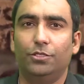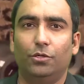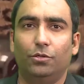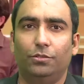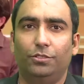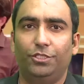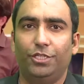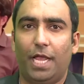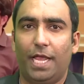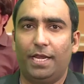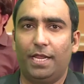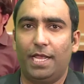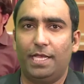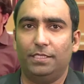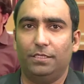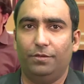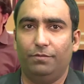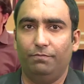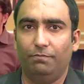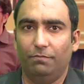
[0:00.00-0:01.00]
So China
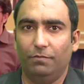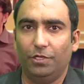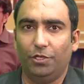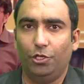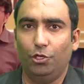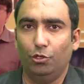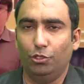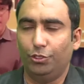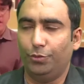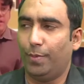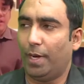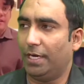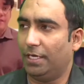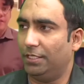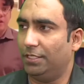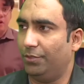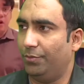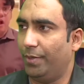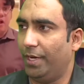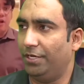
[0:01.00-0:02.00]
has a huge
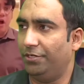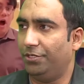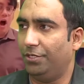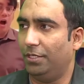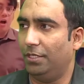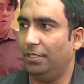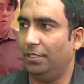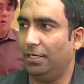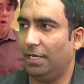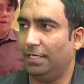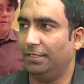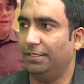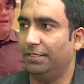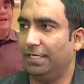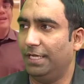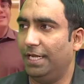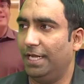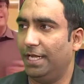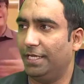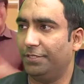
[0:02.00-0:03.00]
participation at
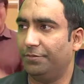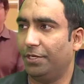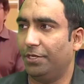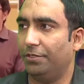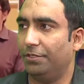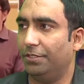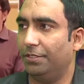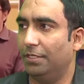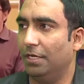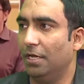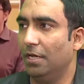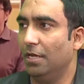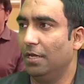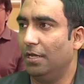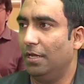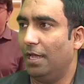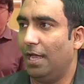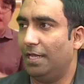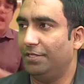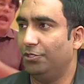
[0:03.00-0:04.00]
CES because,
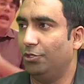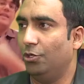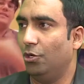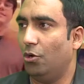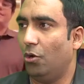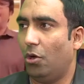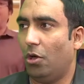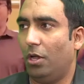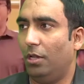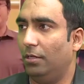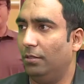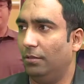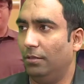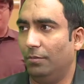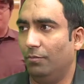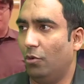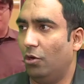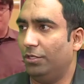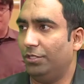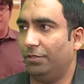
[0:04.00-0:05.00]
as you know,
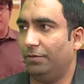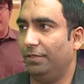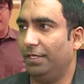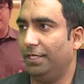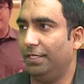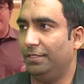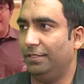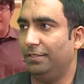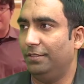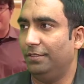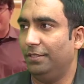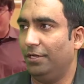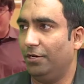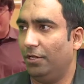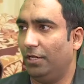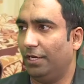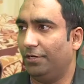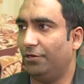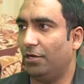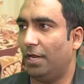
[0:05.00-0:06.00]
most of these
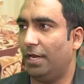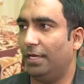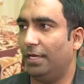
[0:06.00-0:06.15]
electronic